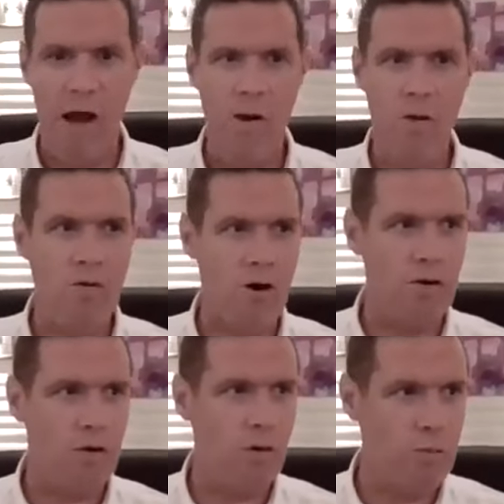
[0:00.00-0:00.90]

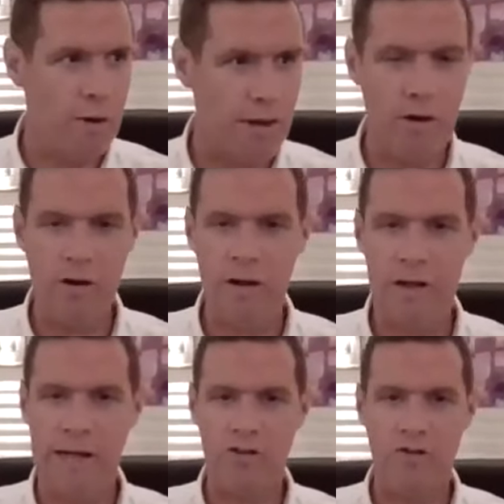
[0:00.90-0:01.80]
flower, or oh my
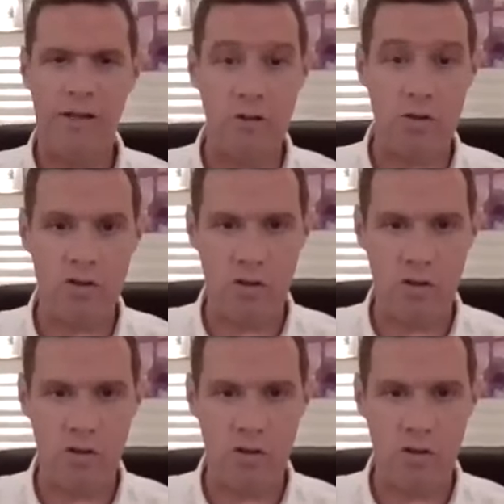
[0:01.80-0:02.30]
God, look at that tree.